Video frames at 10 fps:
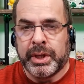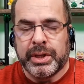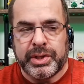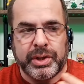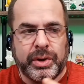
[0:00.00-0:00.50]

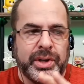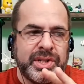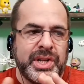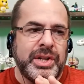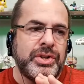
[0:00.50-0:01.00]
So
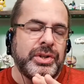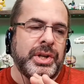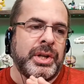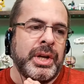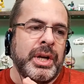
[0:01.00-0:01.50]

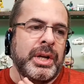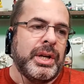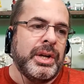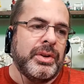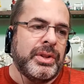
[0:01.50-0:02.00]
essentially,
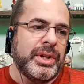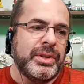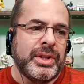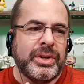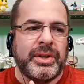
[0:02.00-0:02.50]

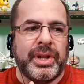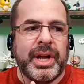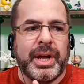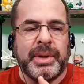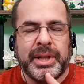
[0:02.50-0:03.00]
they'll
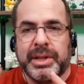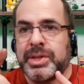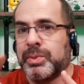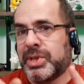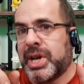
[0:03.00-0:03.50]
claim, and
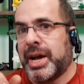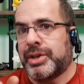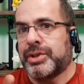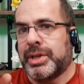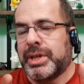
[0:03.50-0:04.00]
this was
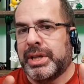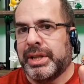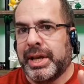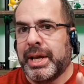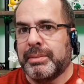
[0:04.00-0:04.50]
actually
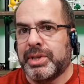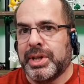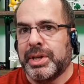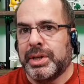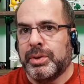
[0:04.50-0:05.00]
claimed
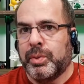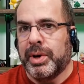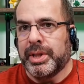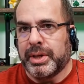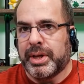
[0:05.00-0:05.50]
in
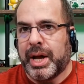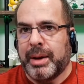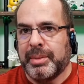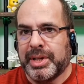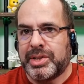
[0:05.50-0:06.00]
one of the
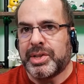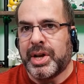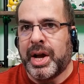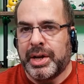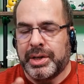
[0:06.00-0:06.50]
comments
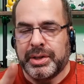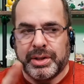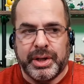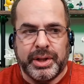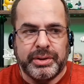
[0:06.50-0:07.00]
on
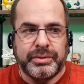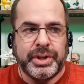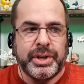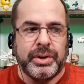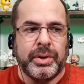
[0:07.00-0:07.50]
the other
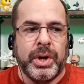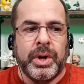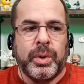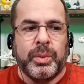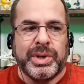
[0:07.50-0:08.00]
video,
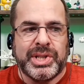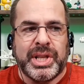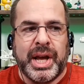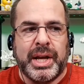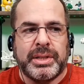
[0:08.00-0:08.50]
was
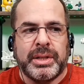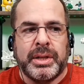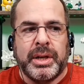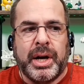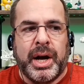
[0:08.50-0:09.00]
that
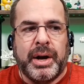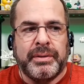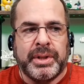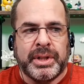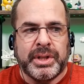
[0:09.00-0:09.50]

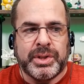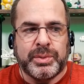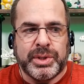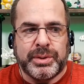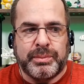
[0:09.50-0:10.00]
that this
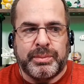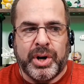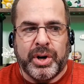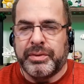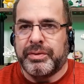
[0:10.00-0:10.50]
was
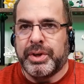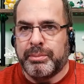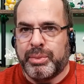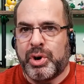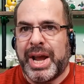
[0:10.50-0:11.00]
part of their
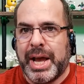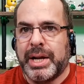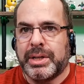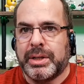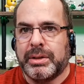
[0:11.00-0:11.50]

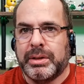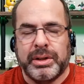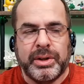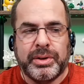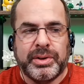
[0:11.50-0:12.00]
brand. And
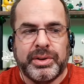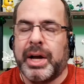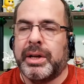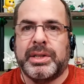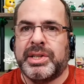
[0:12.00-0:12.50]
no, it's
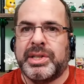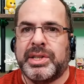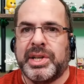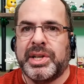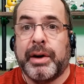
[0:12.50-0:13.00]
not. It takes
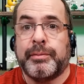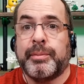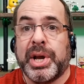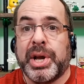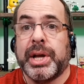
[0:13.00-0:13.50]
them off
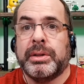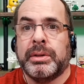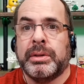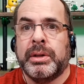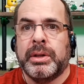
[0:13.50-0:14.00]
brand.
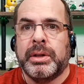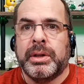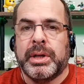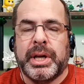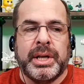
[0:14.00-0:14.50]

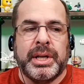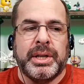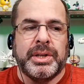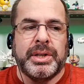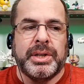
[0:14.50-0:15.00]
It
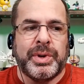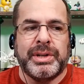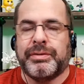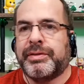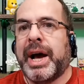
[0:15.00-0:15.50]
is
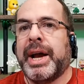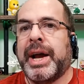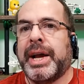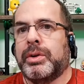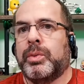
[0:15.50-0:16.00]

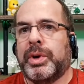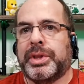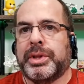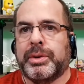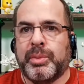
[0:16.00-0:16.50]
redefining what
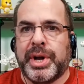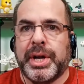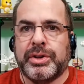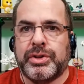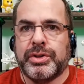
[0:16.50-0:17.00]
their
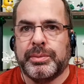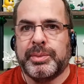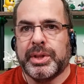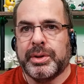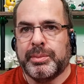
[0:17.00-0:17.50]
brand should
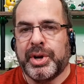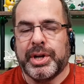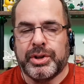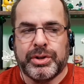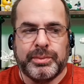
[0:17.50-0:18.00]
be. Their
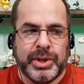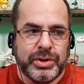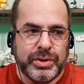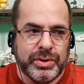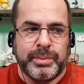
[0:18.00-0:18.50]
brand should be
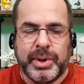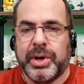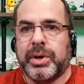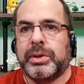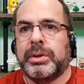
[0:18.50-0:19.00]
shoes and apparel.